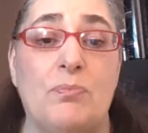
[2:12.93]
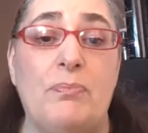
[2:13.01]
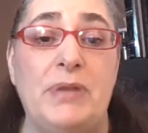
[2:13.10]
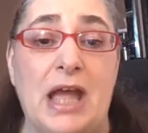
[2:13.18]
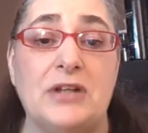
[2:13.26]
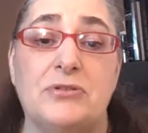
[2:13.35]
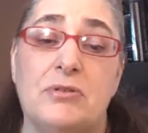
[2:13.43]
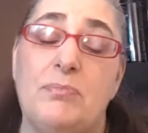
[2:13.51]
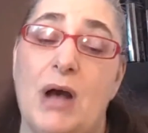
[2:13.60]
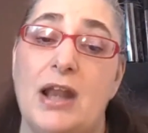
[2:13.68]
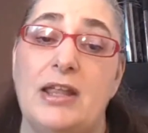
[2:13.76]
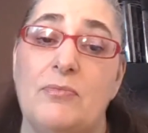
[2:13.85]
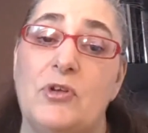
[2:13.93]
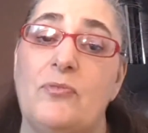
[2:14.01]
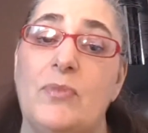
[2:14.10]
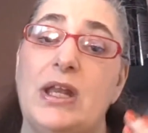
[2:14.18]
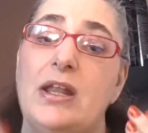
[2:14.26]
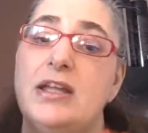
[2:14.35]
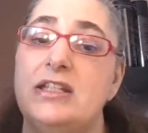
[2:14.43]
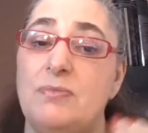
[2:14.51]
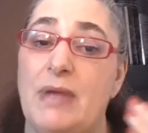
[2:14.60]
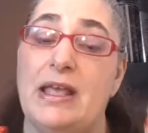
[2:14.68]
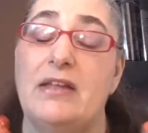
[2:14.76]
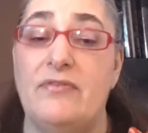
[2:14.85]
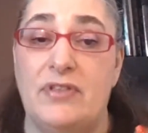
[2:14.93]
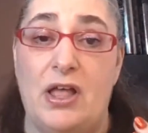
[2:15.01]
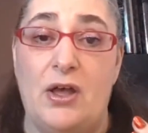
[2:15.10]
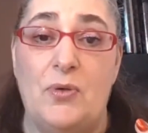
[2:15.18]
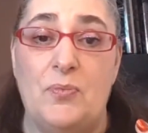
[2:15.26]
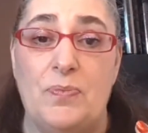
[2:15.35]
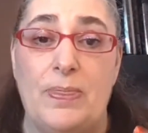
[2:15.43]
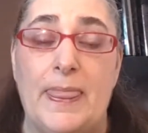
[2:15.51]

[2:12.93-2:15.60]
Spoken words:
your natural body movement, to make it flow.